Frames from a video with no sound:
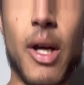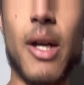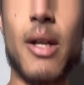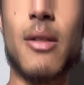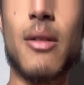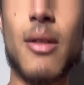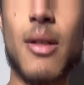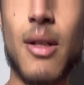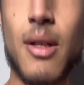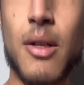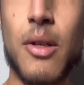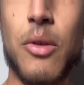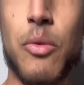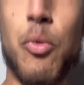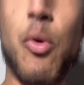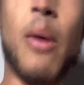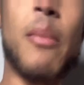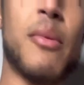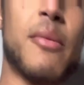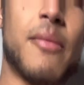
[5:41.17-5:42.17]
Okay.
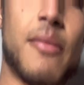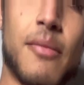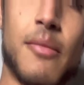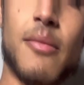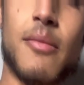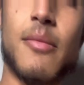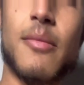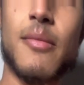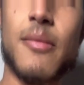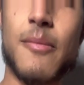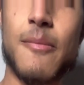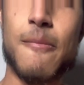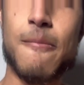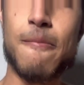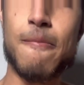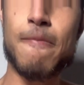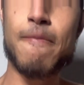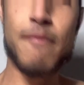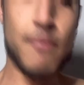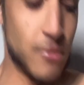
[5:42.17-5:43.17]
Well, I'm... Those are my tips
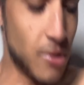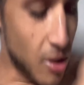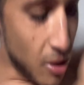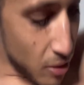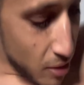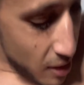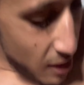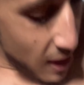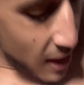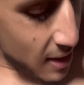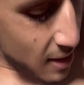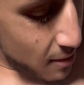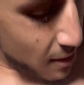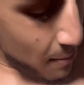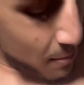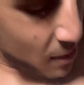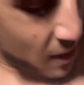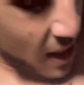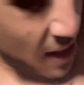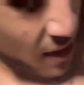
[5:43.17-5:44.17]
for the day. Okay,
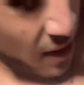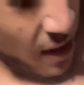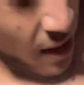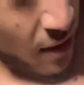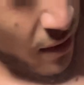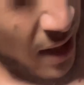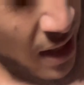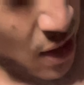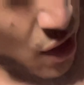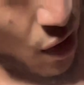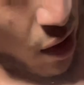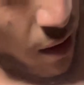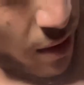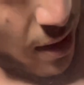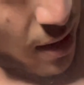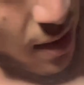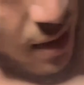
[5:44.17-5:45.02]
I, am glad to hear that,